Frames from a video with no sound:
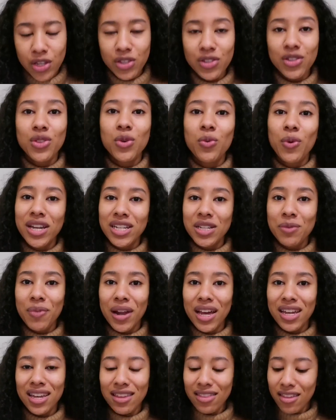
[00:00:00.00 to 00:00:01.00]
So the weighted
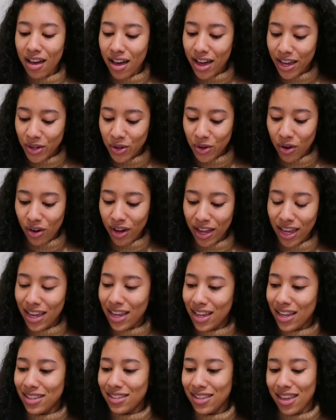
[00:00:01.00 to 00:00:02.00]
blanket that I got
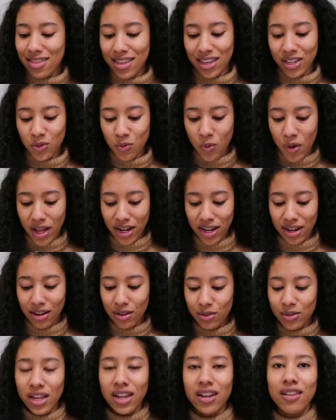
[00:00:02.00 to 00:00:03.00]
is this one and
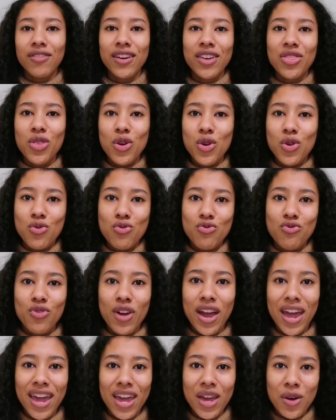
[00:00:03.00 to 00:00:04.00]
it was kind of like the
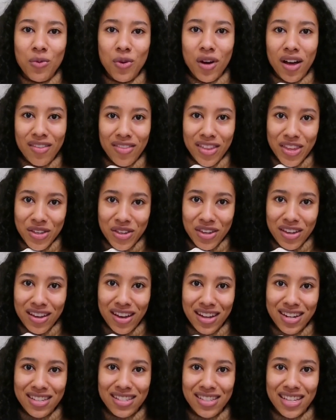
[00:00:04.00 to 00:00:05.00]
grey one that you can
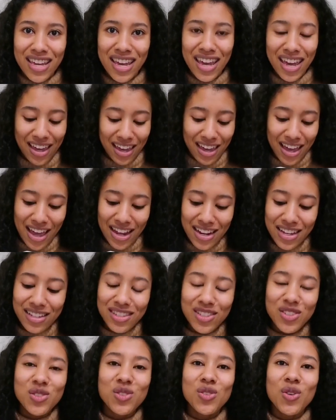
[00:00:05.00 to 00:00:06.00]
kind of see here and
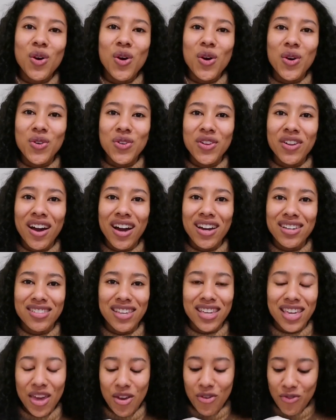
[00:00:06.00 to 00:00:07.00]
it's so
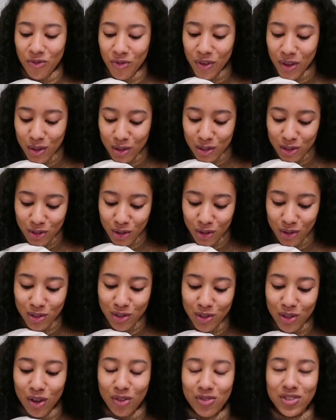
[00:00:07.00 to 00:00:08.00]
nice like it feels so
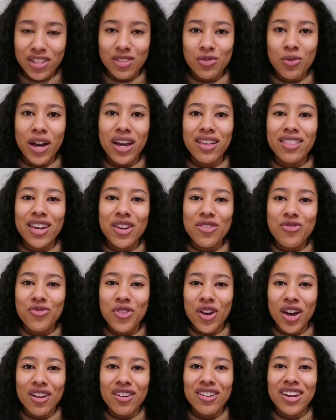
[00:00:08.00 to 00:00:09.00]
soft it's quite like
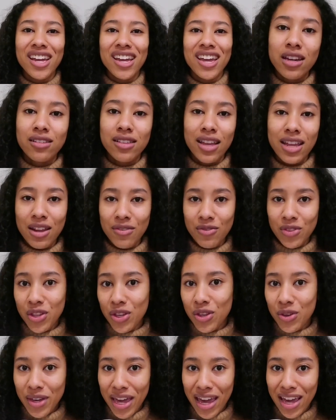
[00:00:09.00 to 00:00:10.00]
furry because I live in
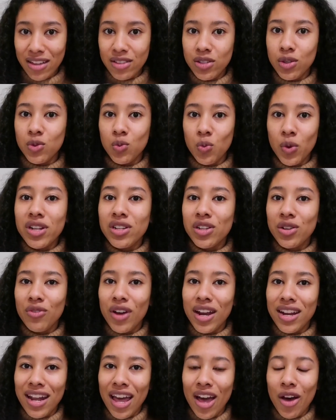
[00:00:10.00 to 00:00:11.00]
the UK so it's winter
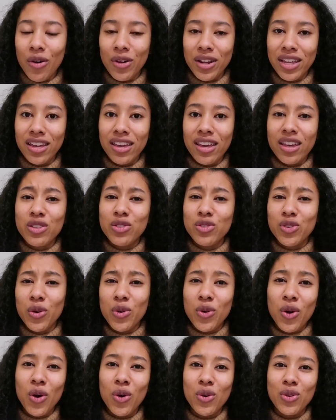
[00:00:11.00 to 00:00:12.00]
right now and it can get
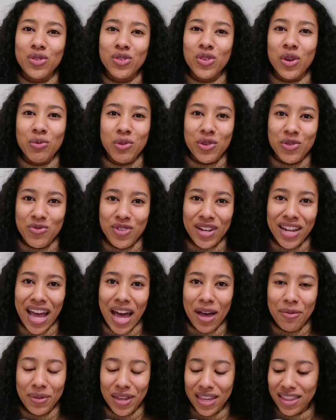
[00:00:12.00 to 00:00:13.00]
so cold so I'm just really
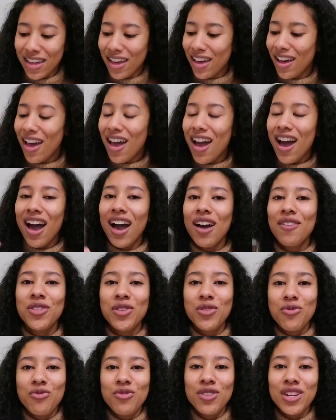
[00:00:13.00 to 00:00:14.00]
happy that I have
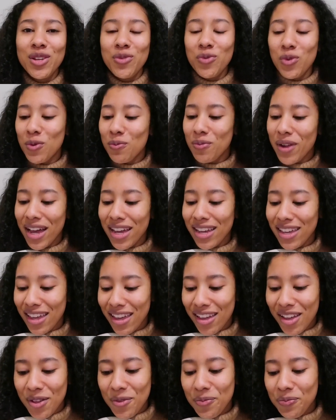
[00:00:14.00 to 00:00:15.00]
this really warm
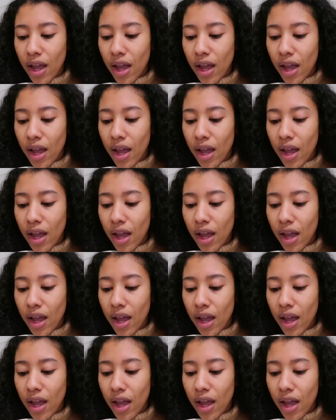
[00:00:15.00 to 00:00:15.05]
blanket